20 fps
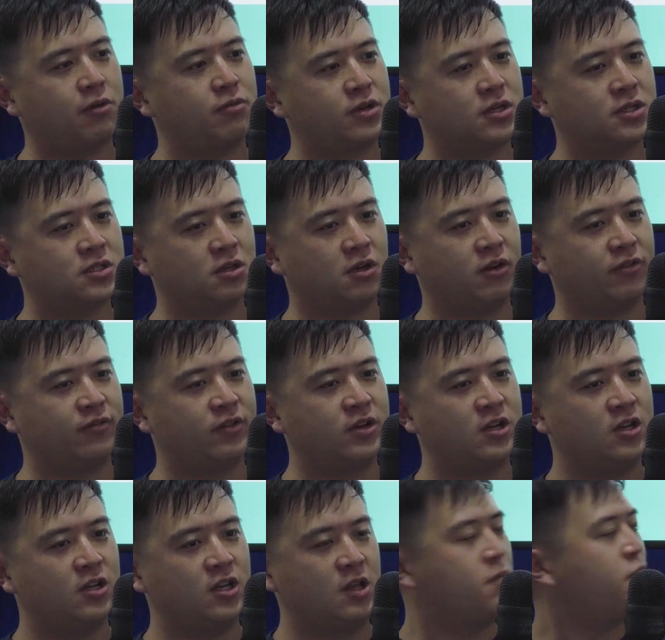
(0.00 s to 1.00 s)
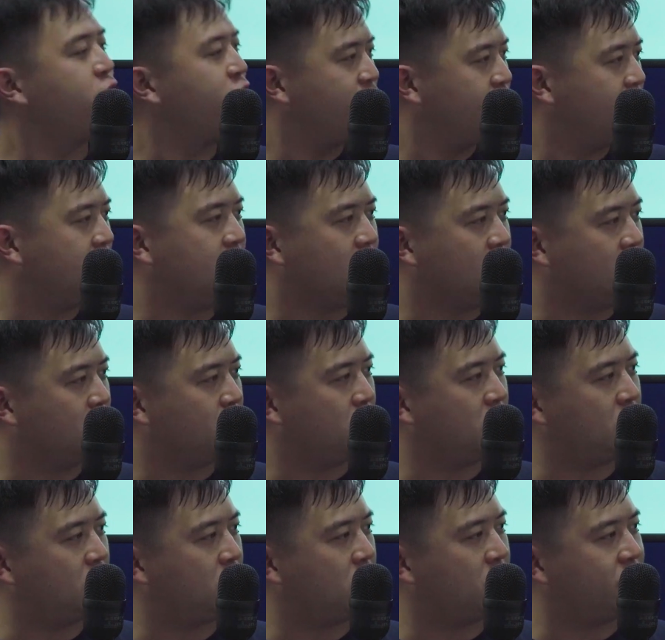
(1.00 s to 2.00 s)
areas of improvement in
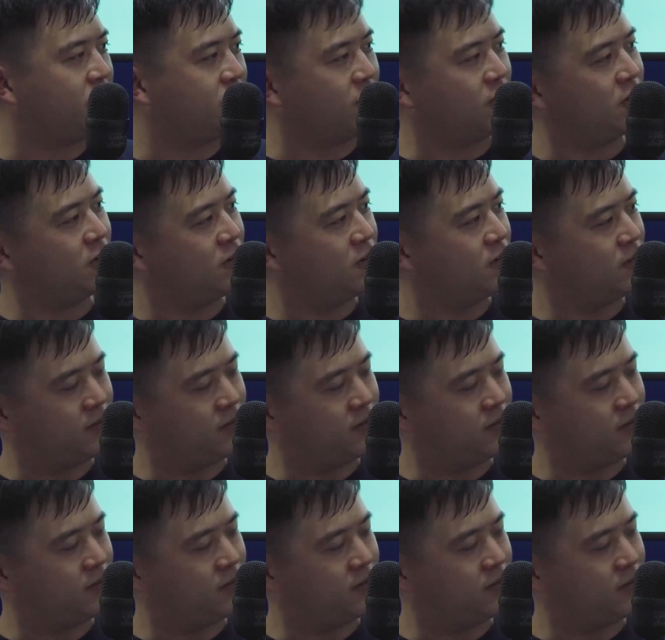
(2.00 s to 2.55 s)
2024?